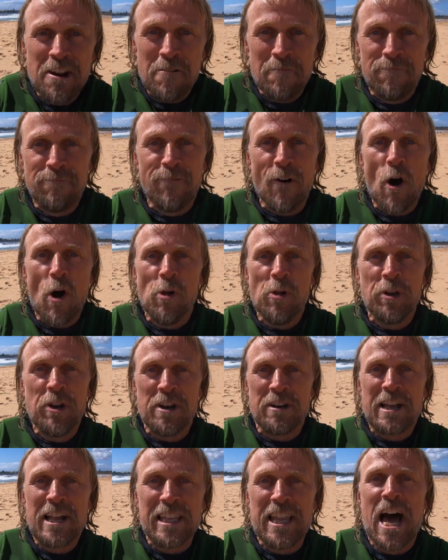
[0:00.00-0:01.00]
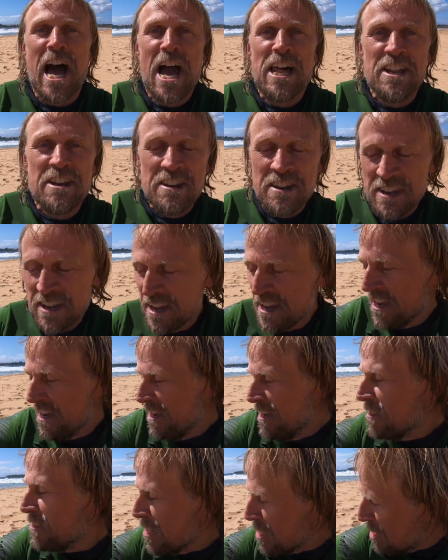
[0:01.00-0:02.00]
and falling and gliding.
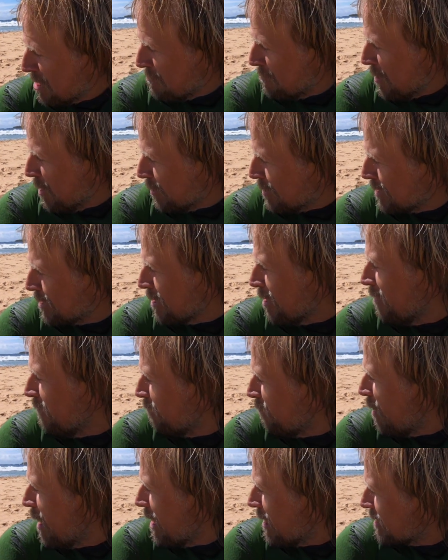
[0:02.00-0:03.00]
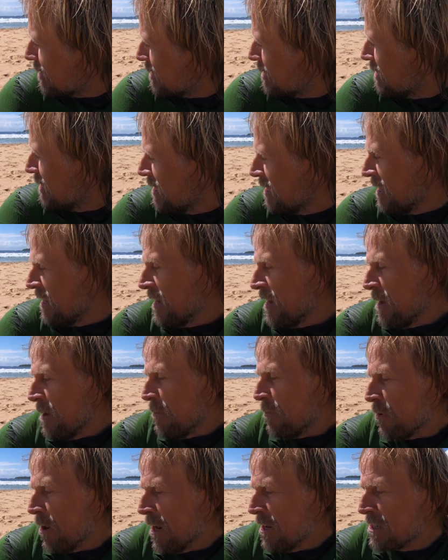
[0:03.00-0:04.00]
Thank you, Bell Surf Wax.
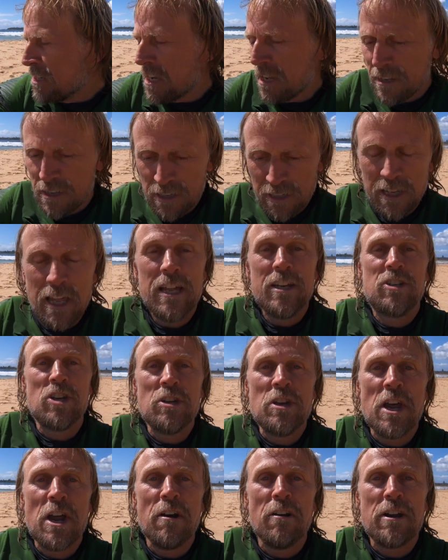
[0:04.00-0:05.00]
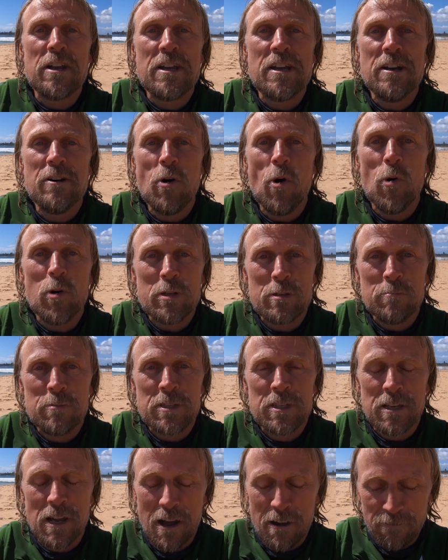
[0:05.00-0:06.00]
Brent, legendary, awesome
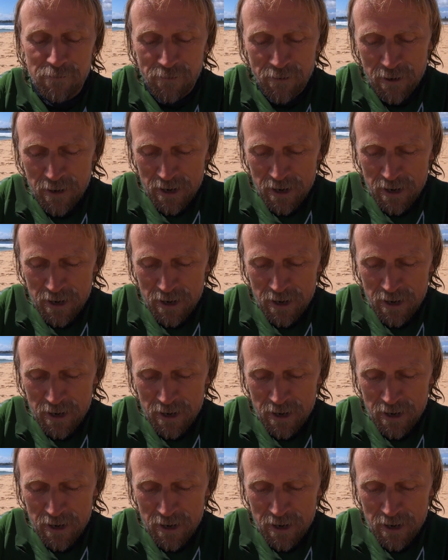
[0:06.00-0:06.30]
stuff.